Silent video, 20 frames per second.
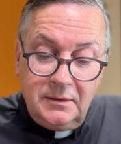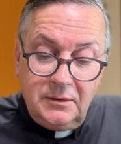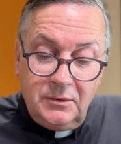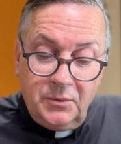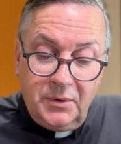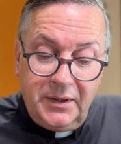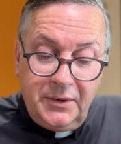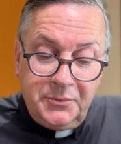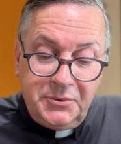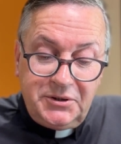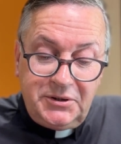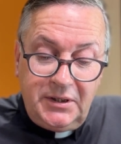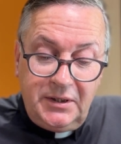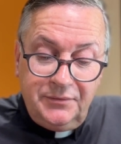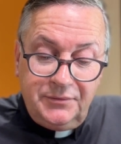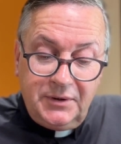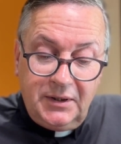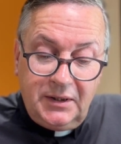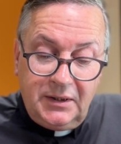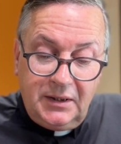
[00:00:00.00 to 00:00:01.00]
When it was
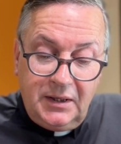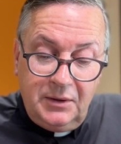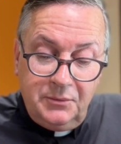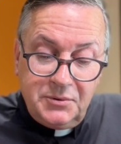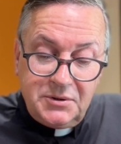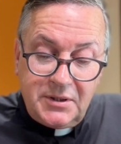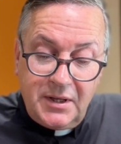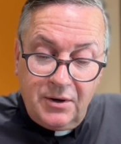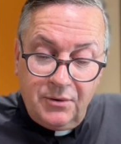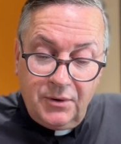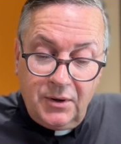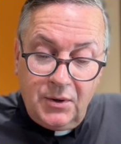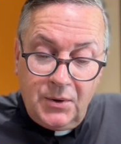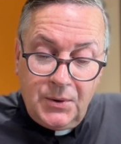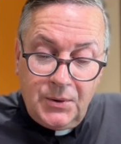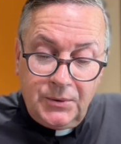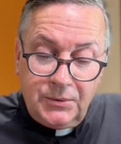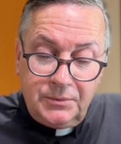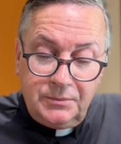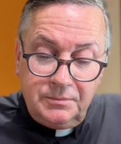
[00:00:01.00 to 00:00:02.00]
evening, he was there
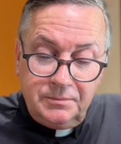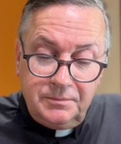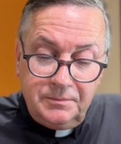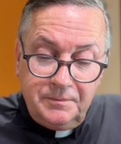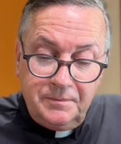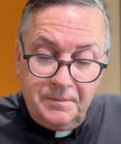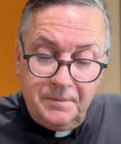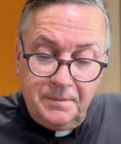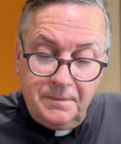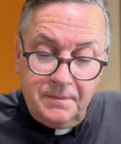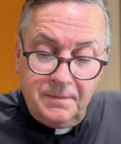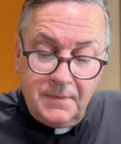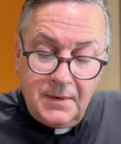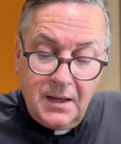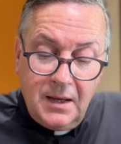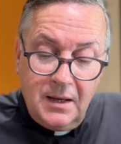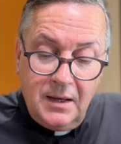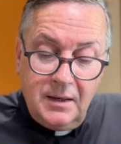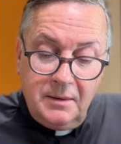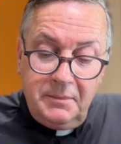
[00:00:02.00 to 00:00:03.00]
alone.
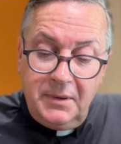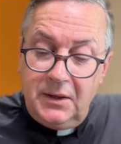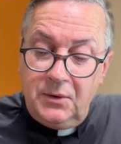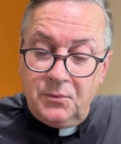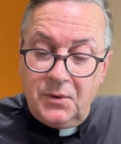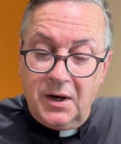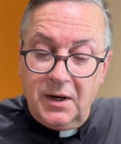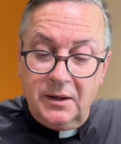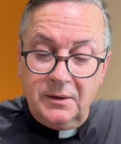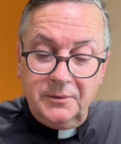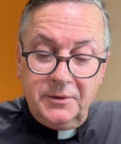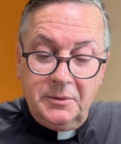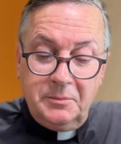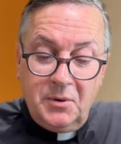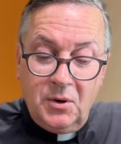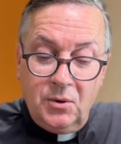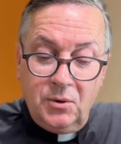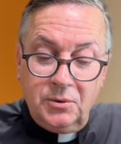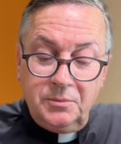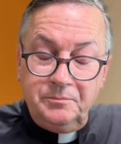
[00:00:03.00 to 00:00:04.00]
Meanwhile, the
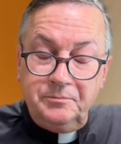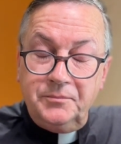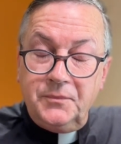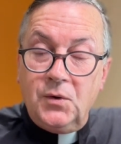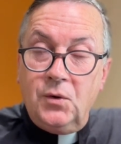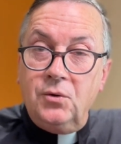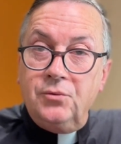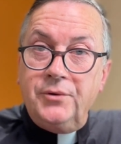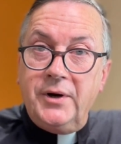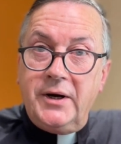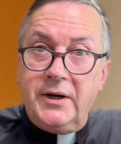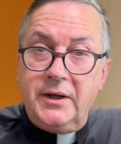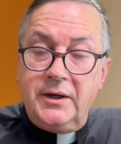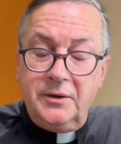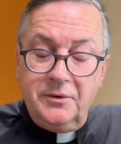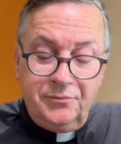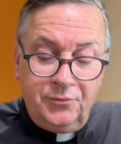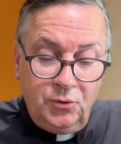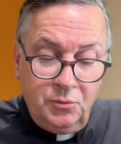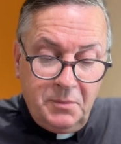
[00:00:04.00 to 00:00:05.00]
boat, already
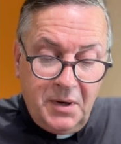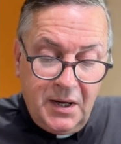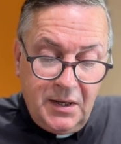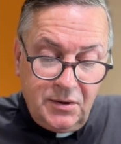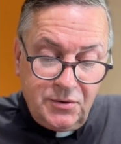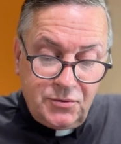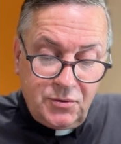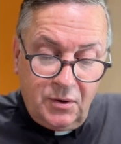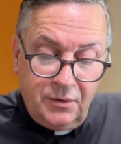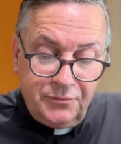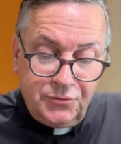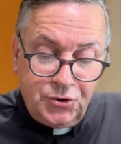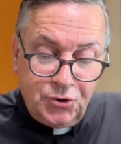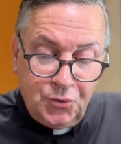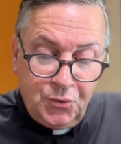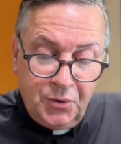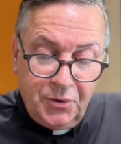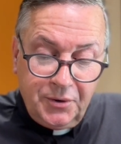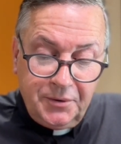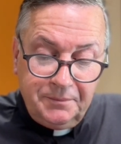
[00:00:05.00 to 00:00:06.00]
a few miles
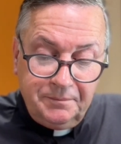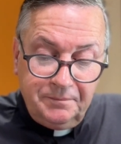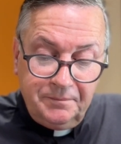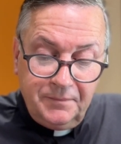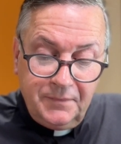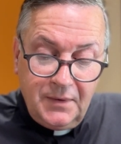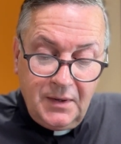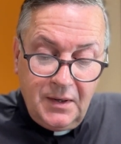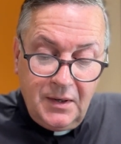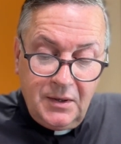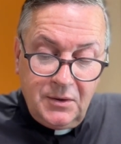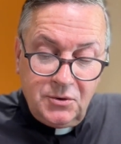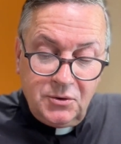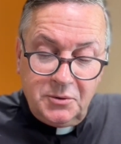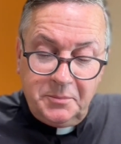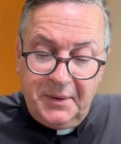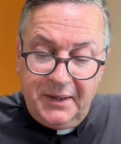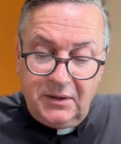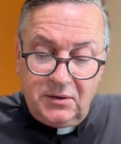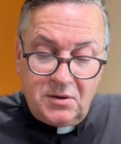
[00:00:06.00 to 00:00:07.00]
offshore, was
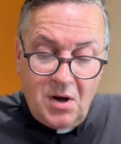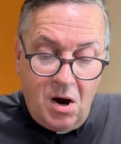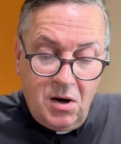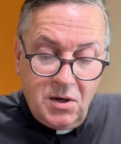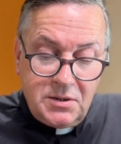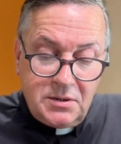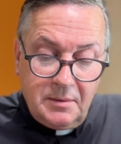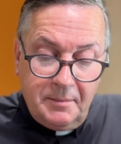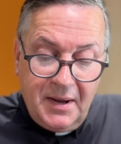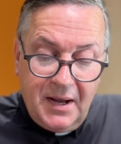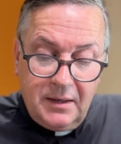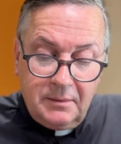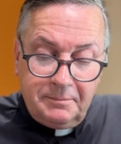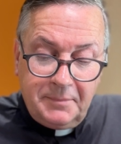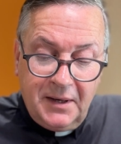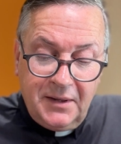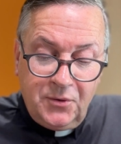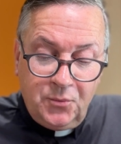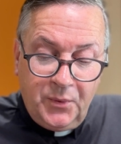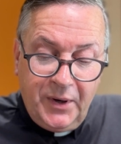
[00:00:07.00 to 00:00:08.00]
being tossed about
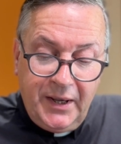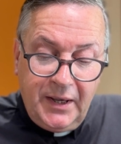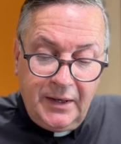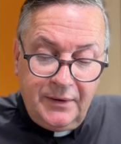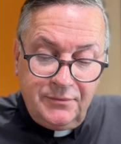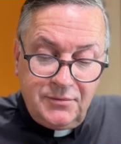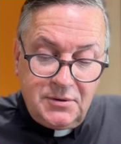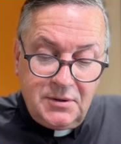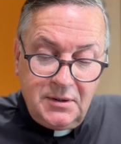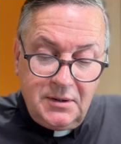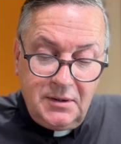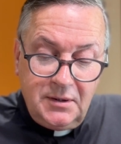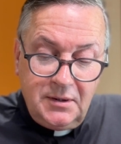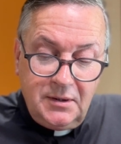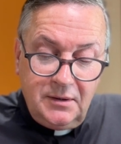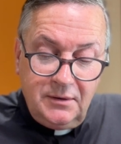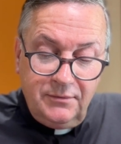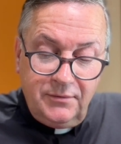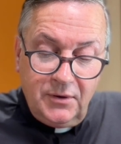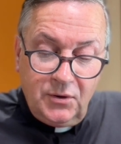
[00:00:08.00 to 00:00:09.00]
by the waves,
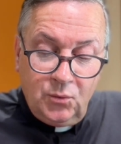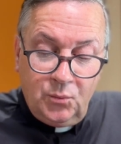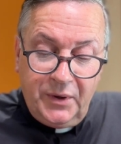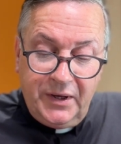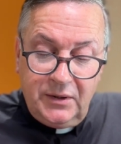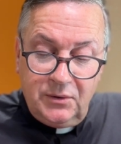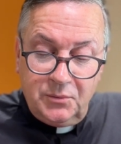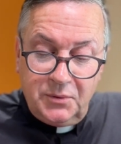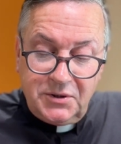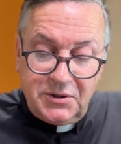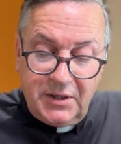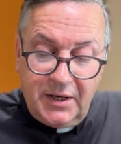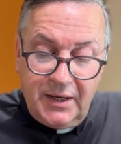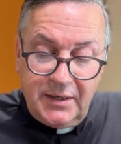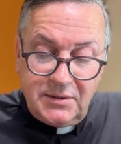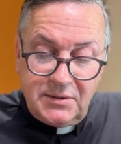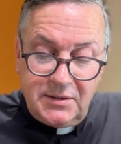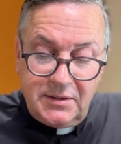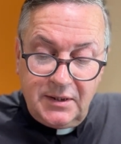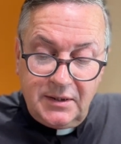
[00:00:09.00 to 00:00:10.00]
for the wind was
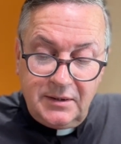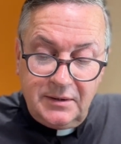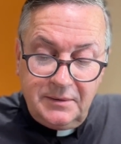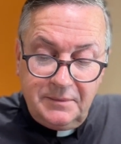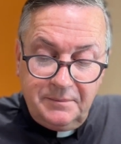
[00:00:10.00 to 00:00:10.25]
against it.